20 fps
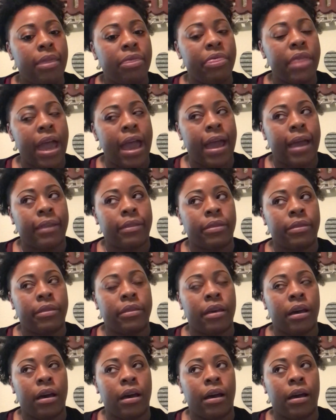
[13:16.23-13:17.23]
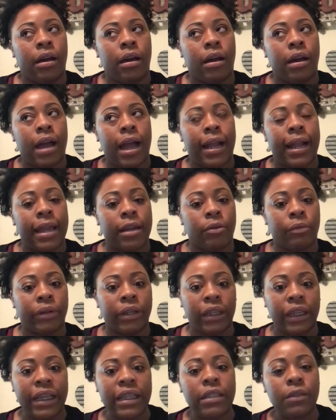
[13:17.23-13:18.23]
that I got a
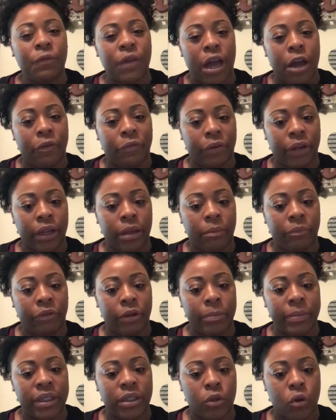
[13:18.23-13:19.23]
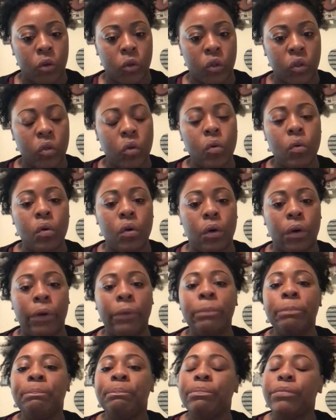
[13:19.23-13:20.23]
release file for him from his old
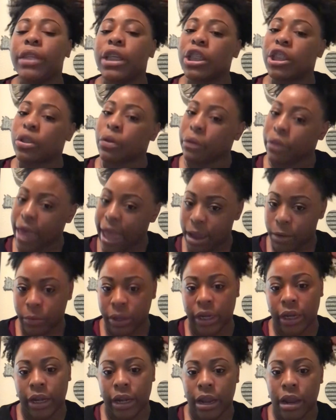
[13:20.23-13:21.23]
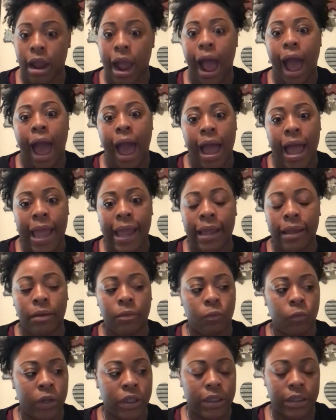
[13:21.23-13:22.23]
school, so that went in there.
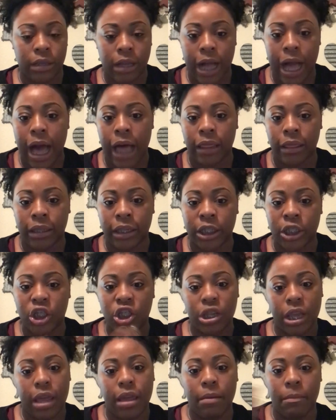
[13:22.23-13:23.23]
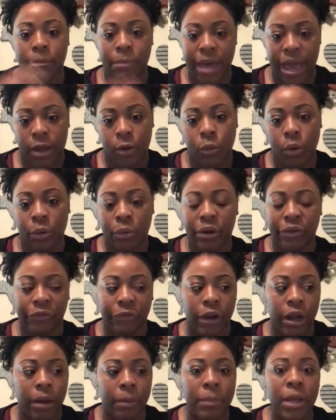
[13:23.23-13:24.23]
I went to college back where we're
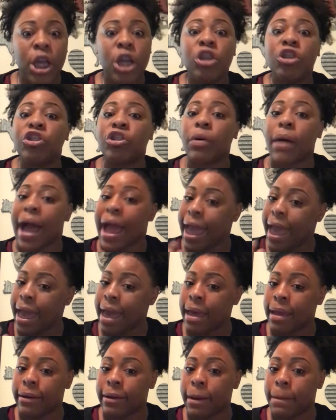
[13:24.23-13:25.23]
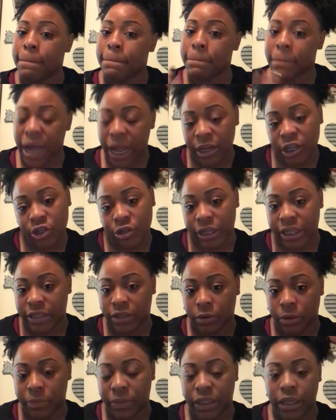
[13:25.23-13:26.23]
from, so I had my
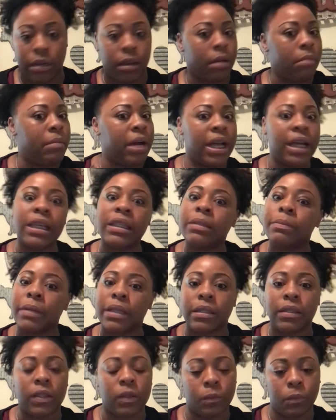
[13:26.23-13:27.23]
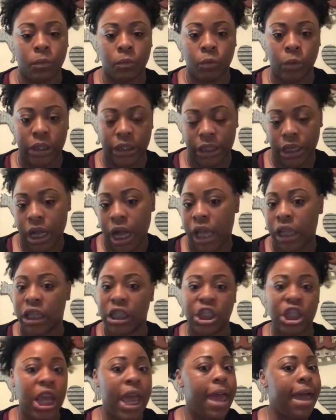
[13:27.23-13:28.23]
transcripts in there. My husband's went to
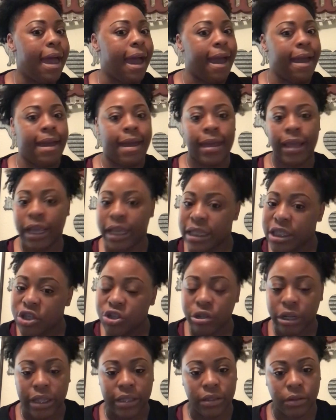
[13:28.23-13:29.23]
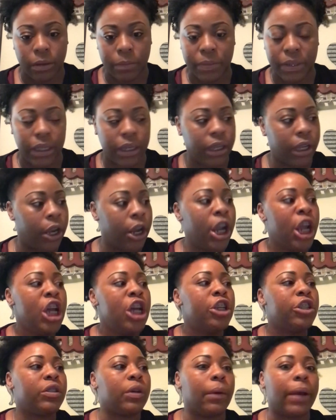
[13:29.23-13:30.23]
college. I had his transcripts in here.
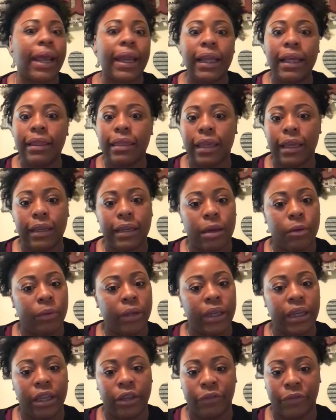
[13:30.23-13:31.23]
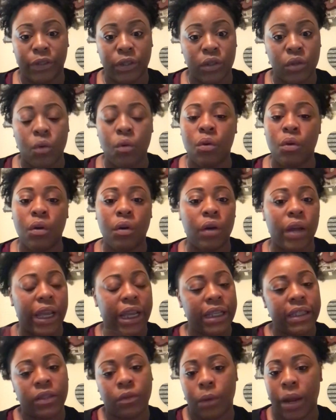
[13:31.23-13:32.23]
So anything that we need for school,
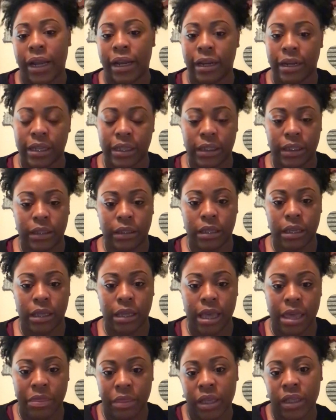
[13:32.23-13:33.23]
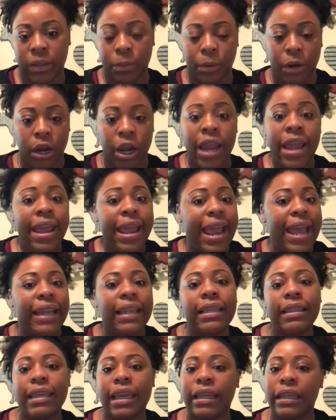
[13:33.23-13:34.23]
it's right in this part.
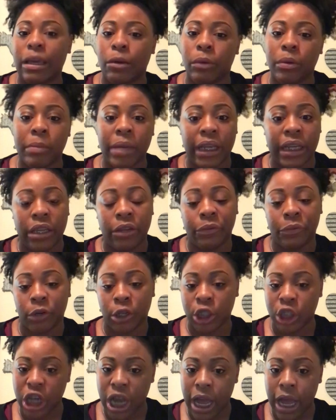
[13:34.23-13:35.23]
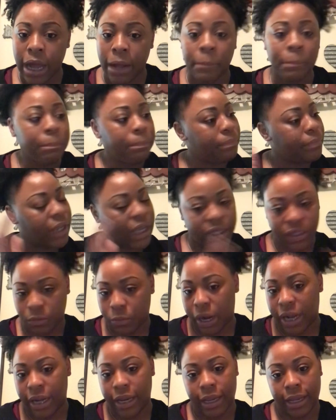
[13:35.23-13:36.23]
Anything that we may need for a job,
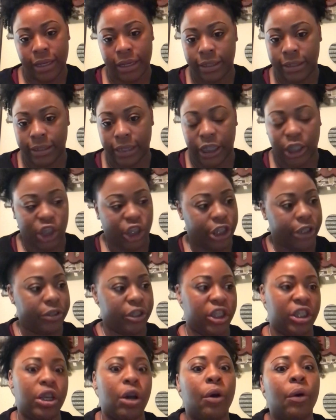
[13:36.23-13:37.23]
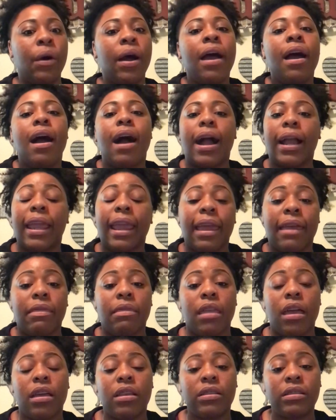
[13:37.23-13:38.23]
it's right in this section. So
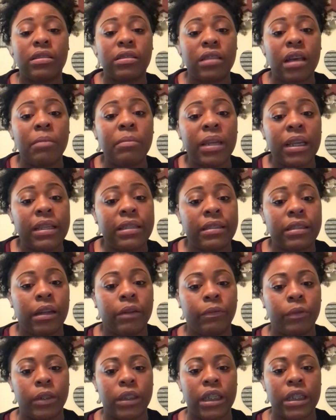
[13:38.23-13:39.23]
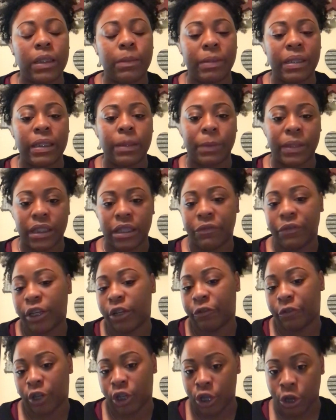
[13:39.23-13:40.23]
again, some of this stuff would just be
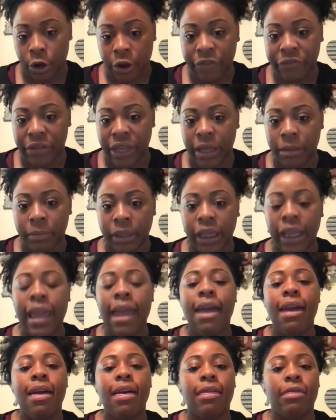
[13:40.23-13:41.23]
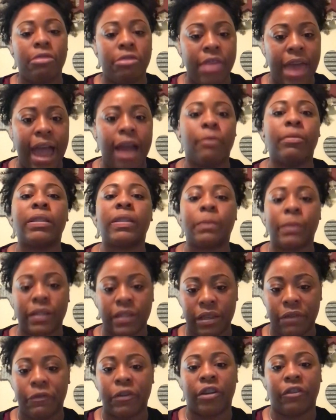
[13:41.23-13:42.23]
specific for your family. That was
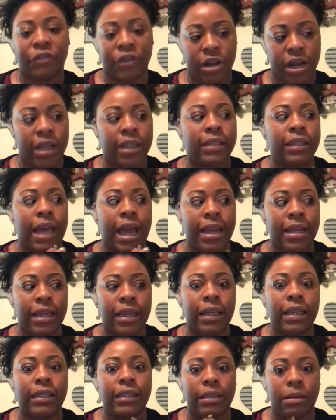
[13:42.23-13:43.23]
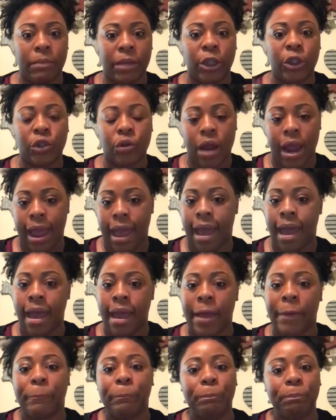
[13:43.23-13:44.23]
specific for us. I needed to make sure I
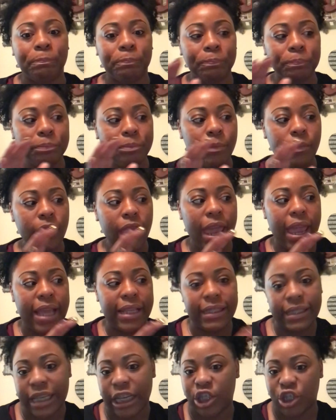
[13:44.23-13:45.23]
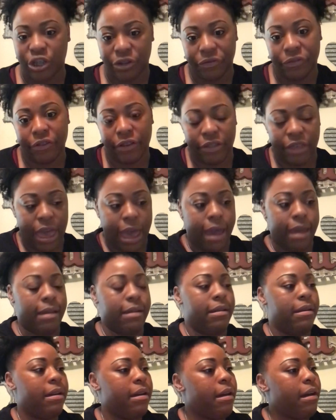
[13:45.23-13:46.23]
had a section for that.
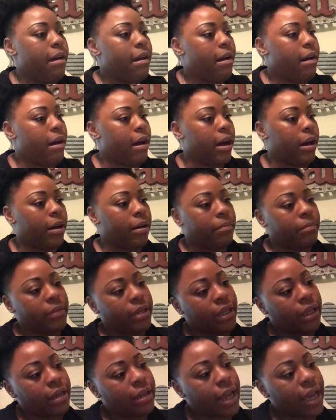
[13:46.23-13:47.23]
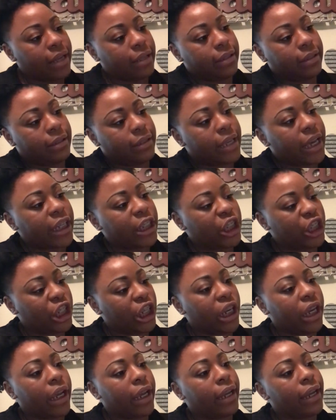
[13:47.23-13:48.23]
The next
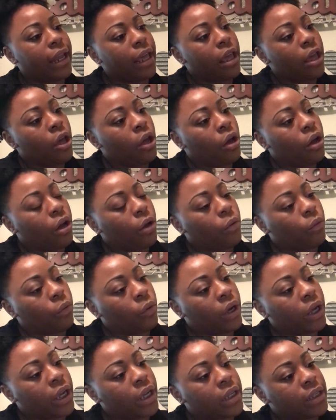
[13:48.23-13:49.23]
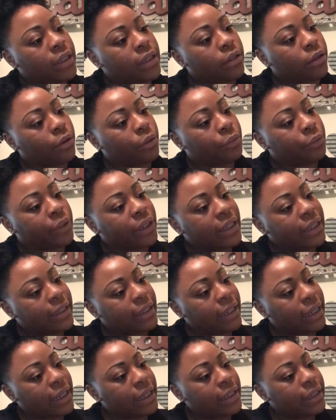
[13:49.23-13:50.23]
section was
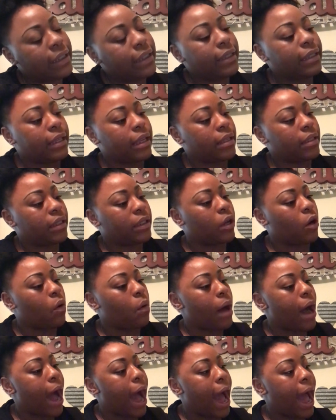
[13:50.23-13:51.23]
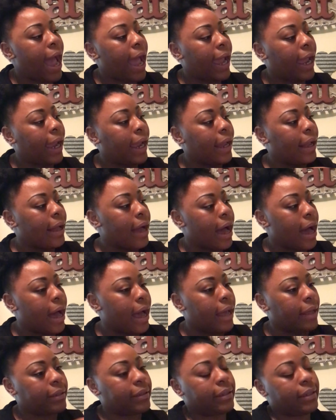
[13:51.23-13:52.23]
receipts. So I
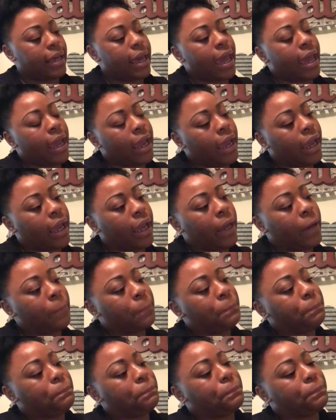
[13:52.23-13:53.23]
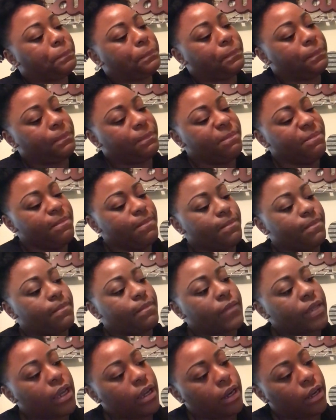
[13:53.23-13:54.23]
got
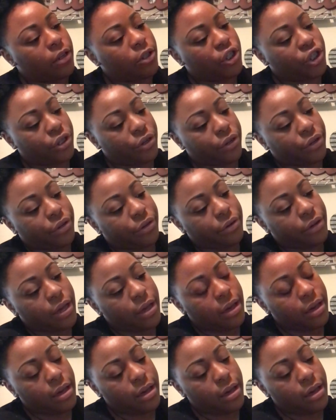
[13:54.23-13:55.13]
I'll show you.